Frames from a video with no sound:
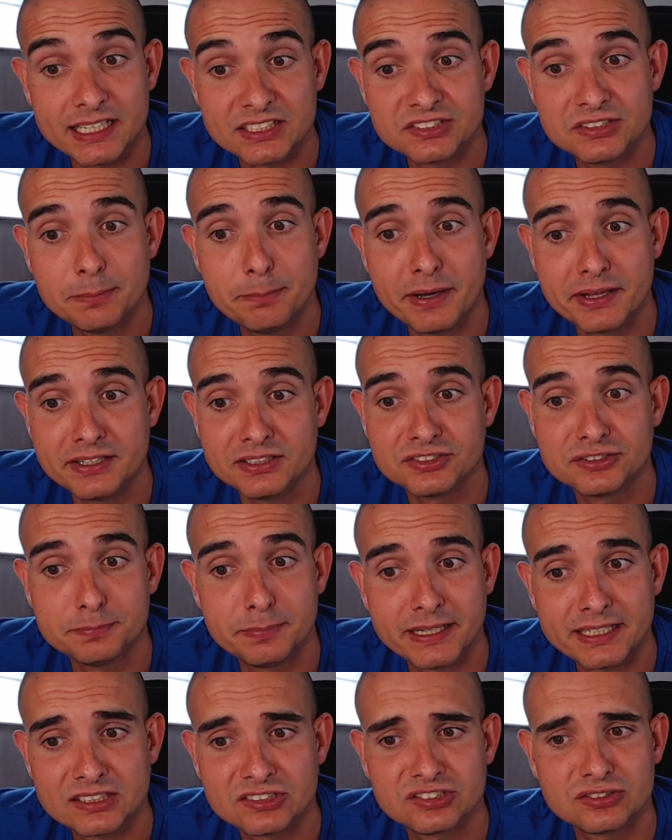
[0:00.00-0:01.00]
the better
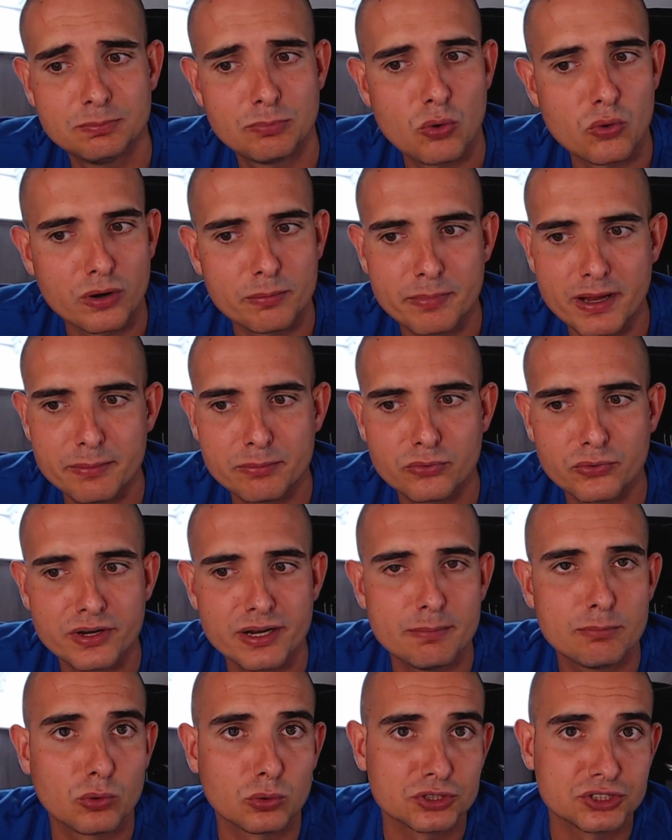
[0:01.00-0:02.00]
specs, more memory,
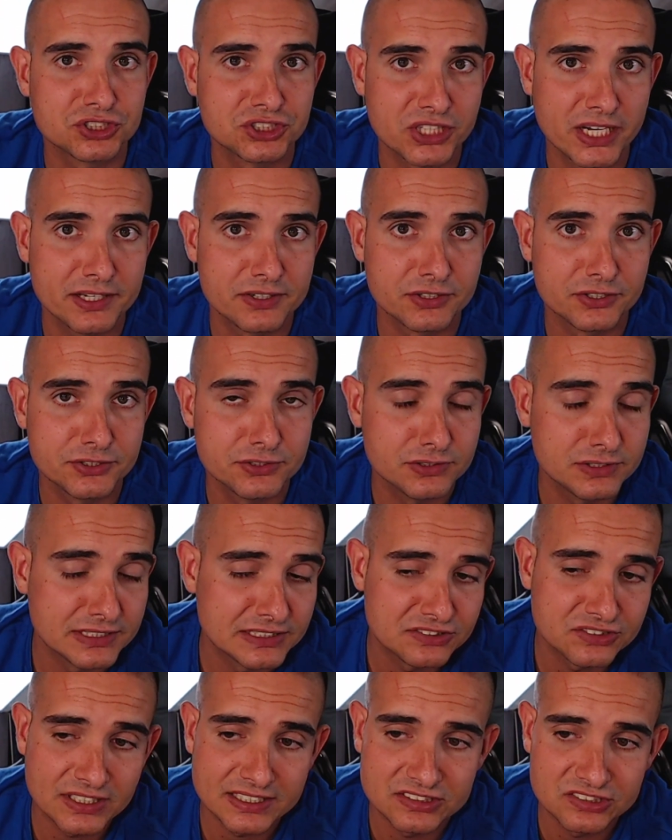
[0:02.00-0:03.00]
more shader units,
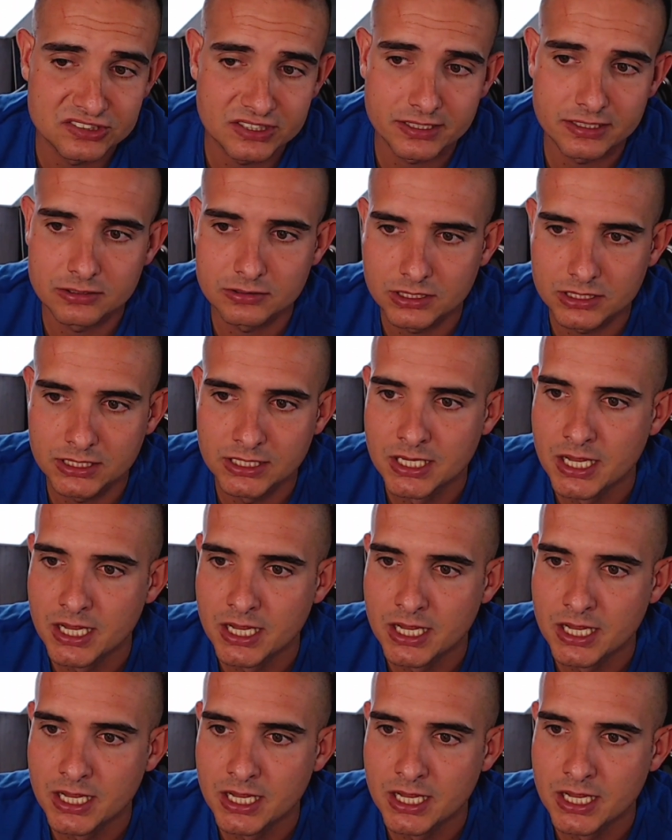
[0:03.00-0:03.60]
etc.